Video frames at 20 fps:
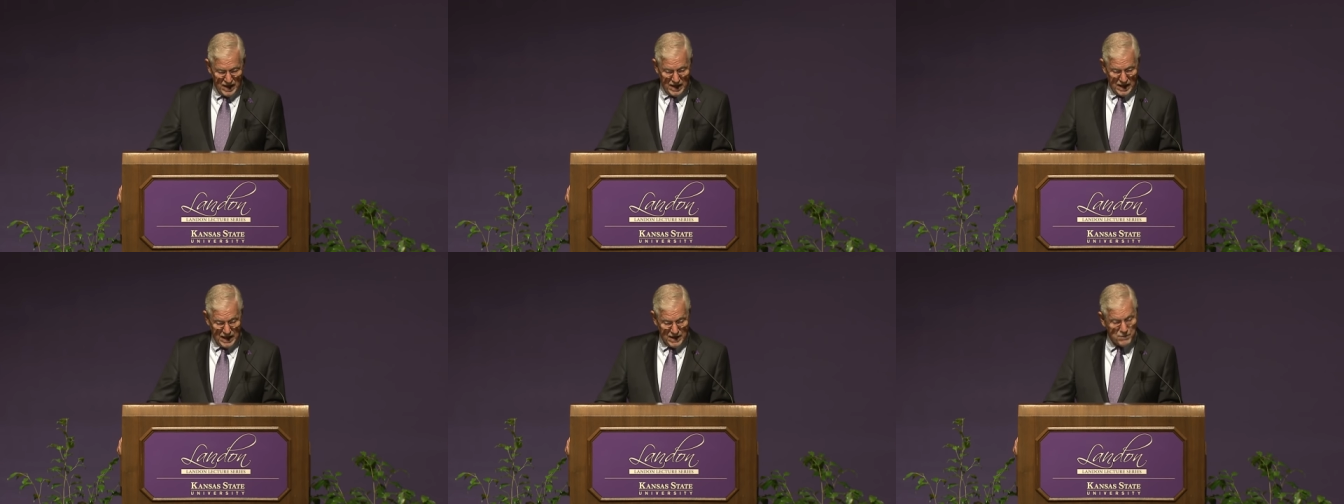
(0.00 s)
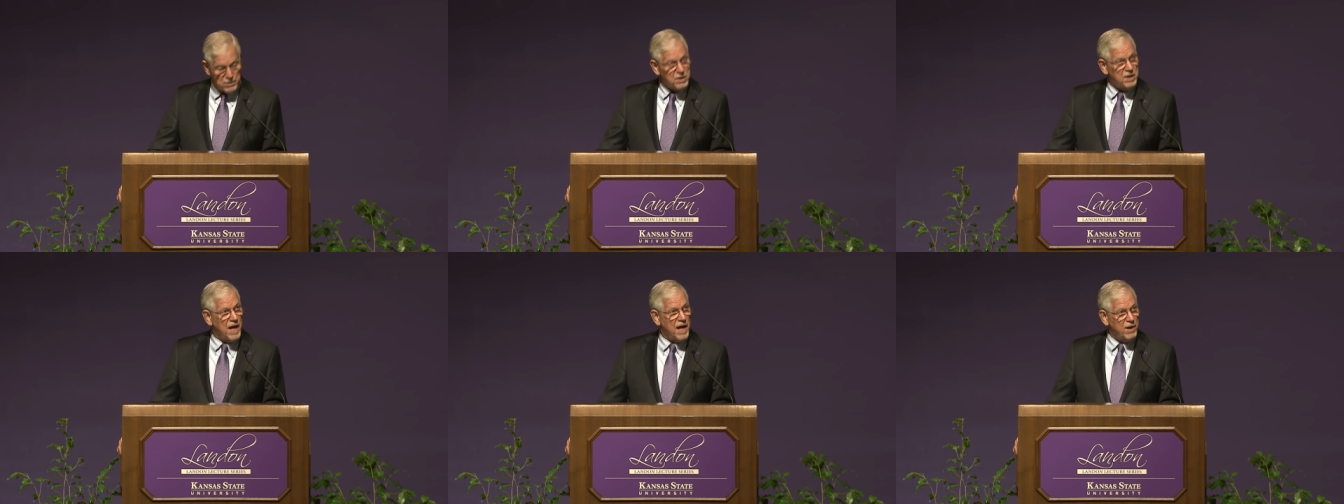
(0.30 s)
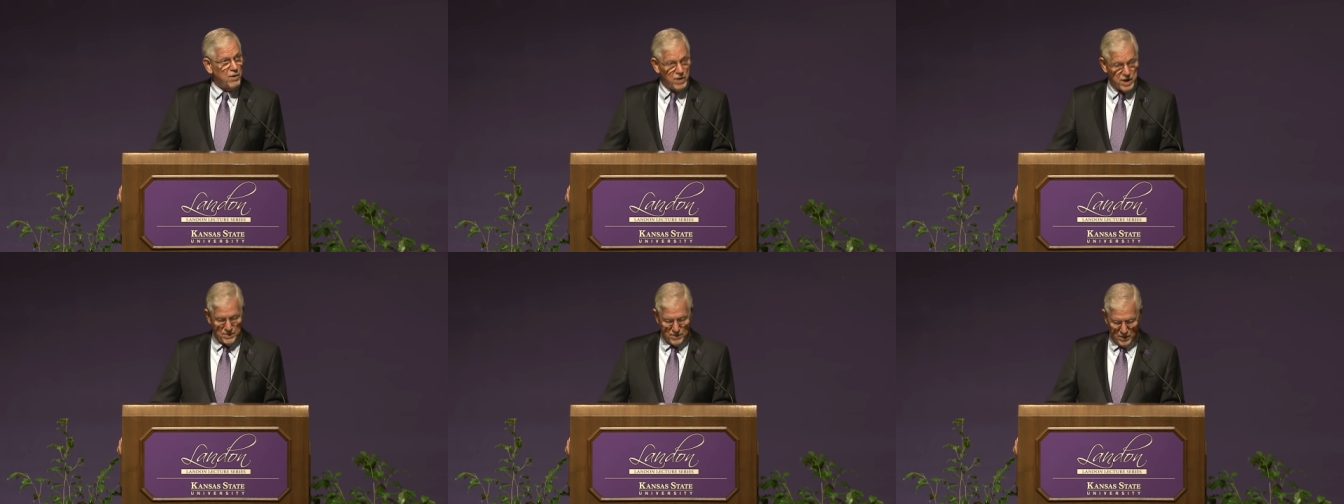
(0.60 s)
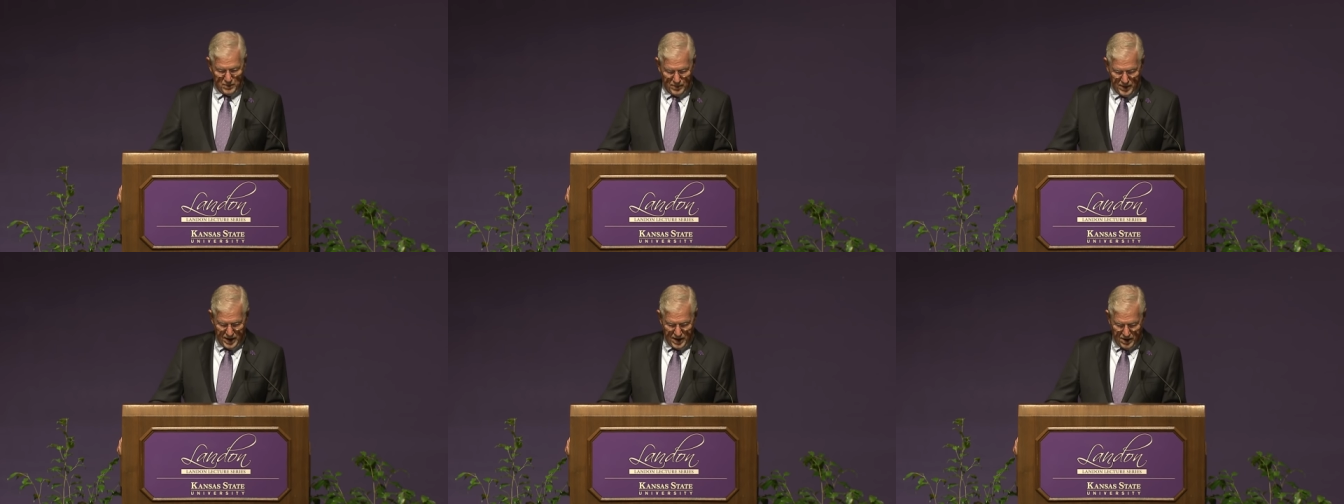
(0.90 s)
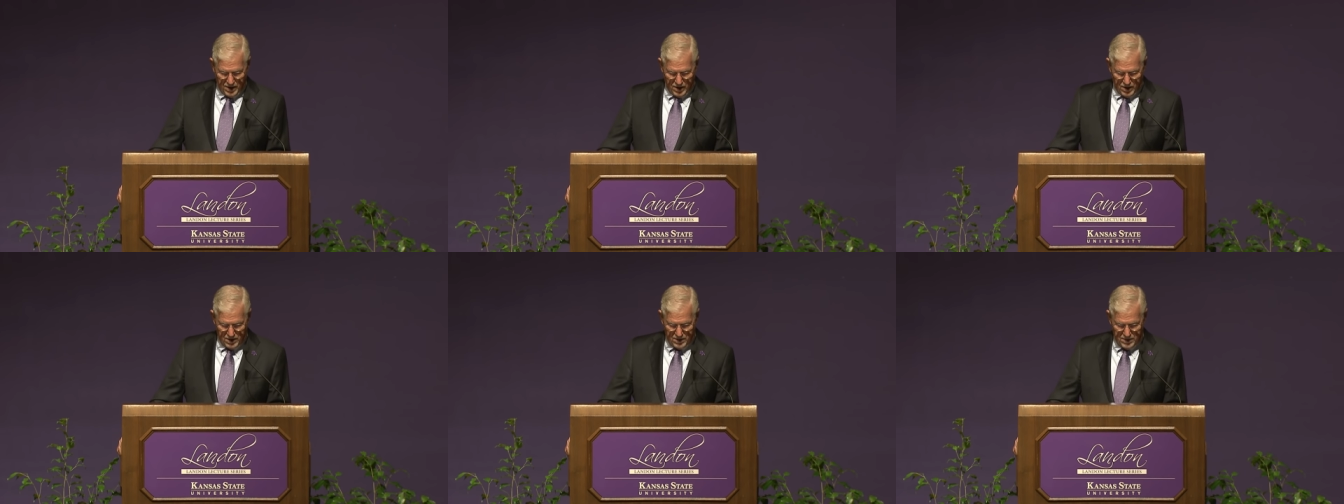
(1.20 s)
He was not only
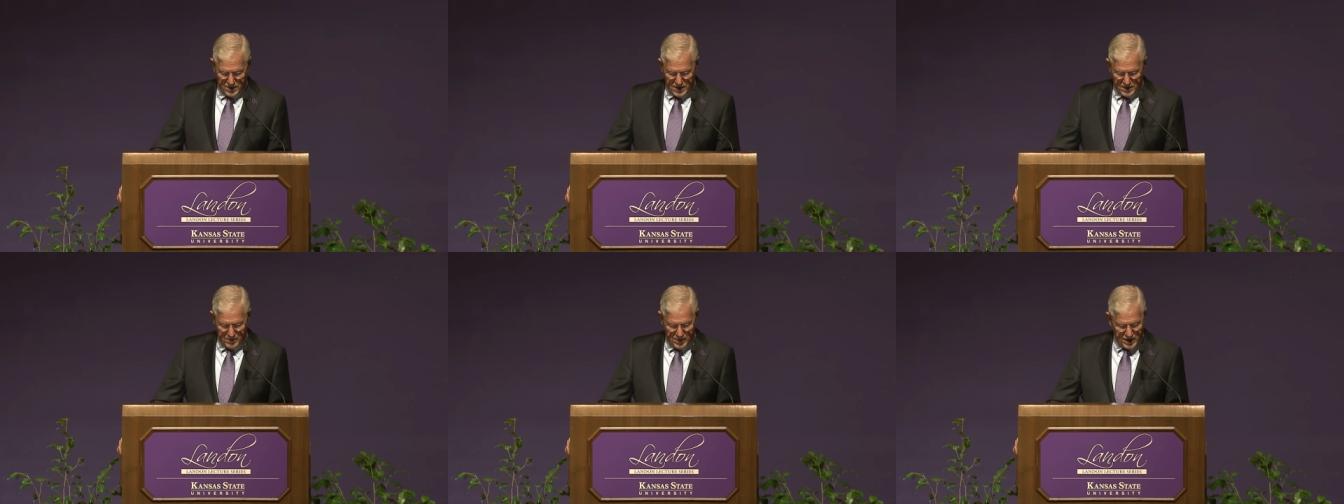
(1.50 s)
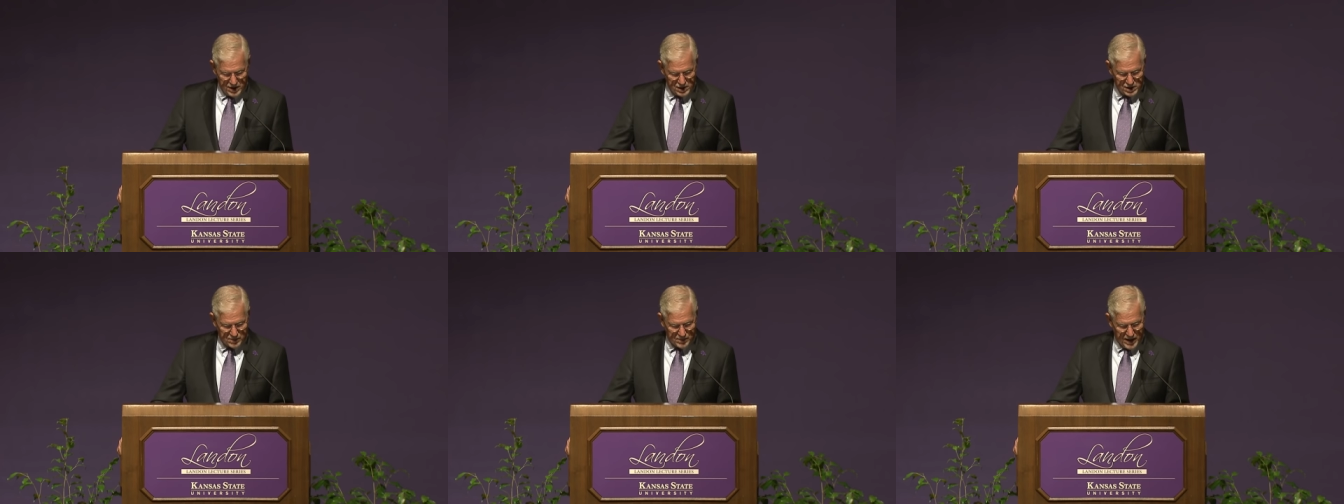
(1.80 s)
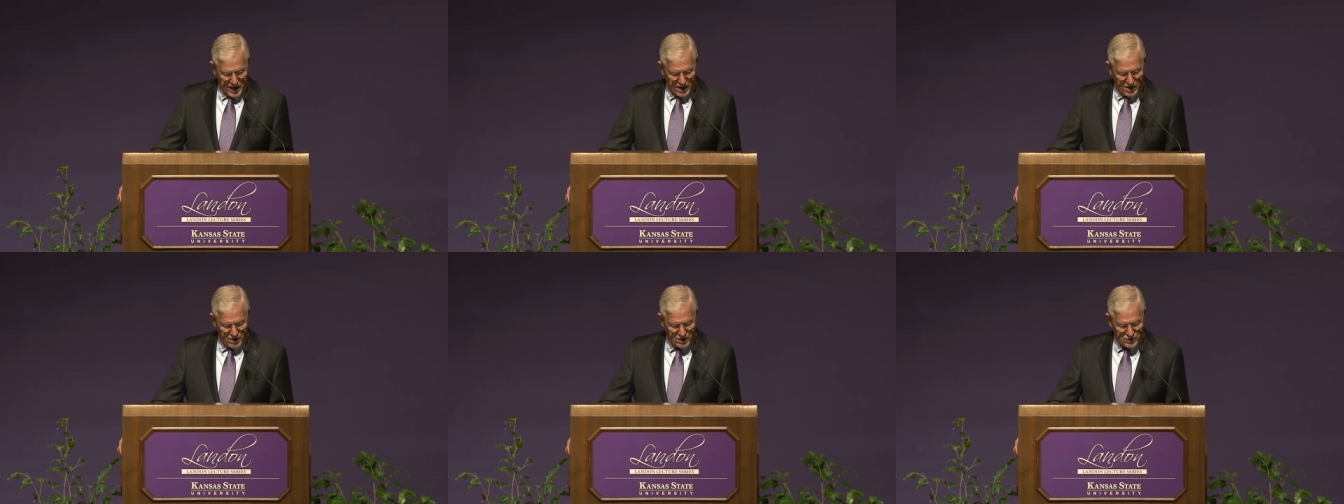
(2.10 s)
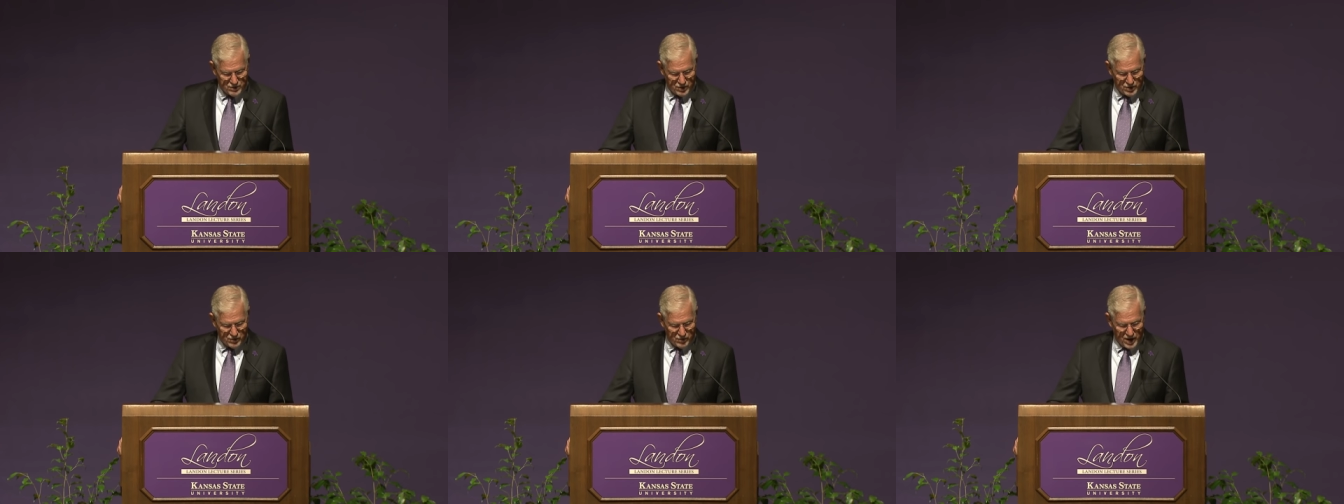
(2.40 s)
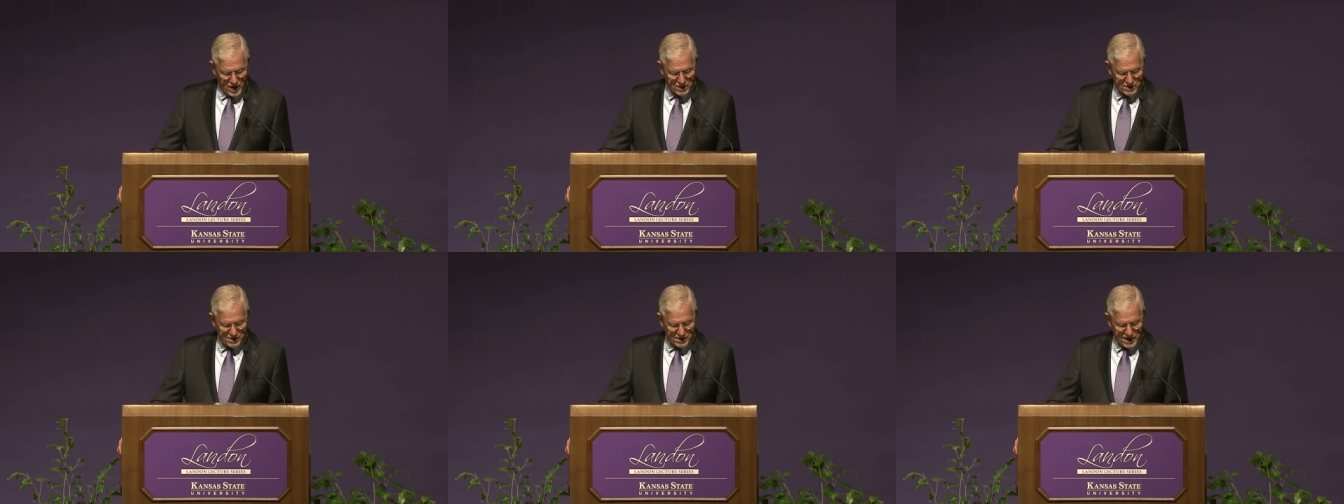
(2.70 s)
prepared, but inspired to
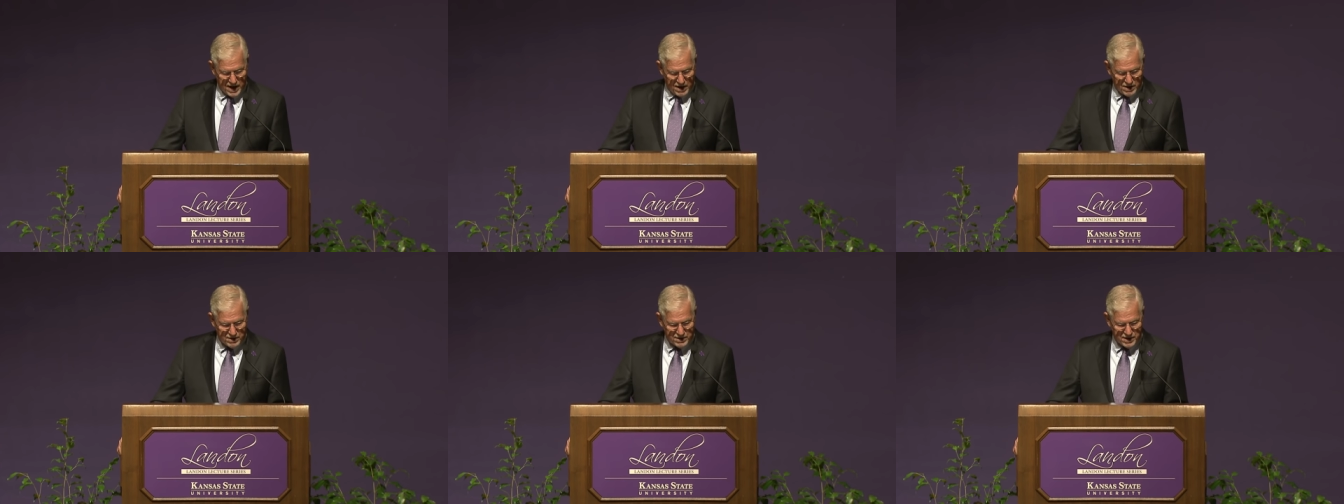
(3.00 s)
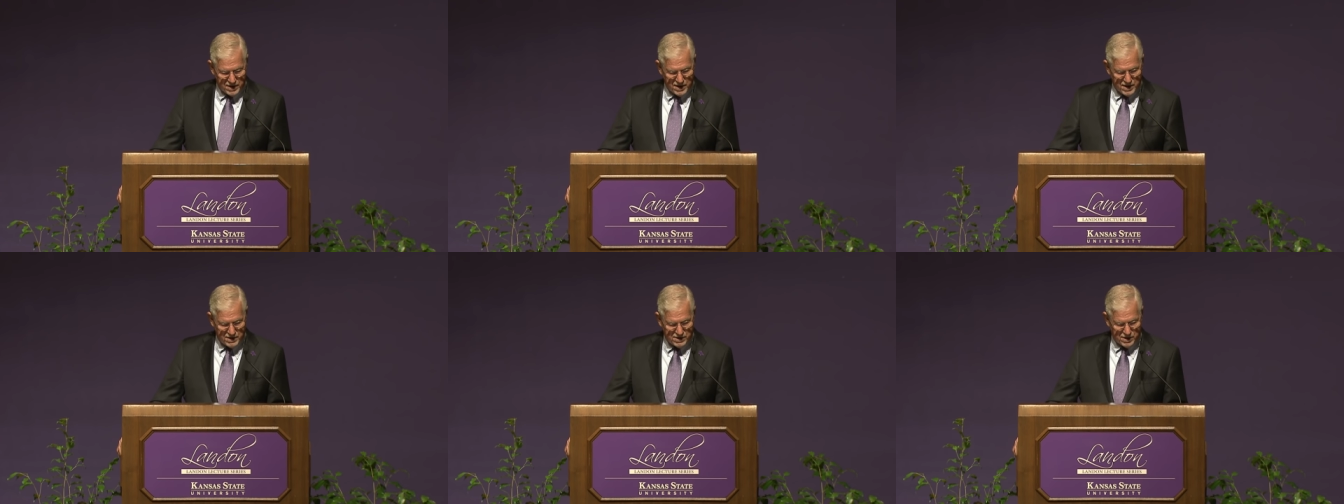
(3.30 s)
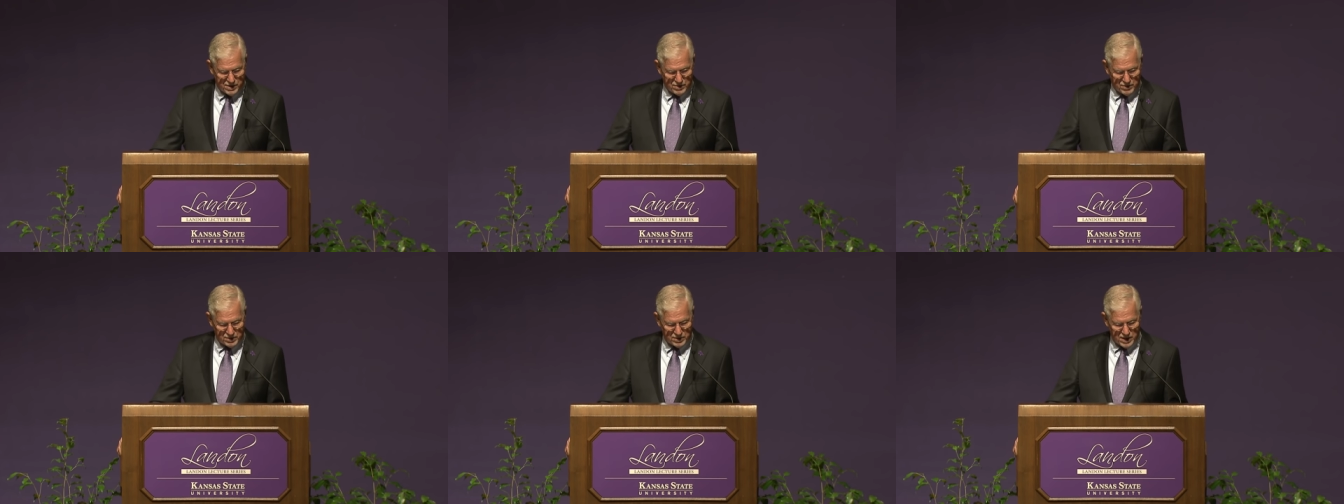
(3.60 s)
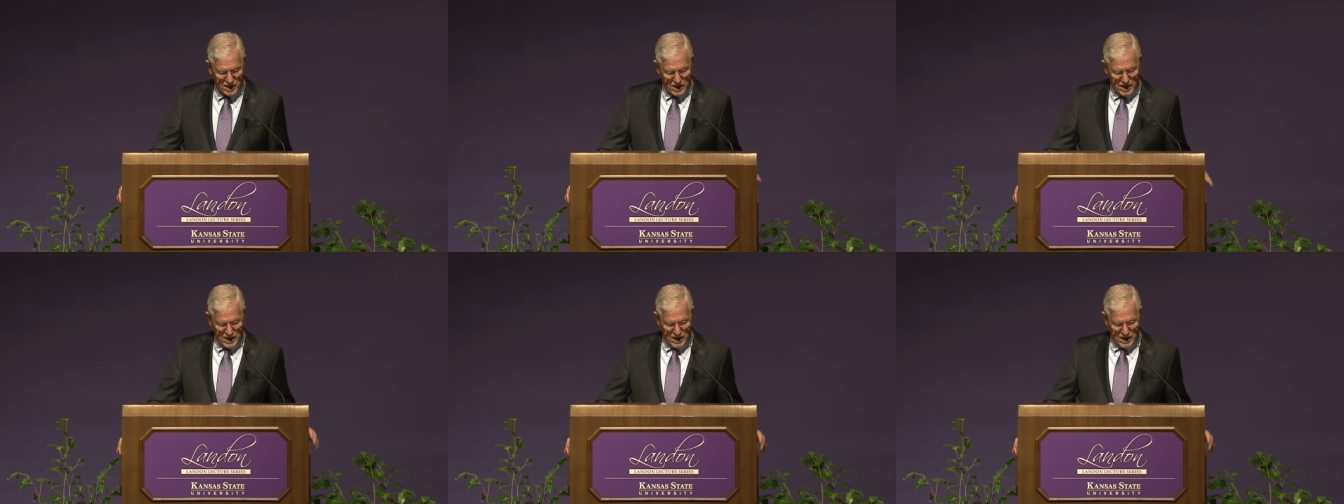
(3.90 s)
address challenging issues,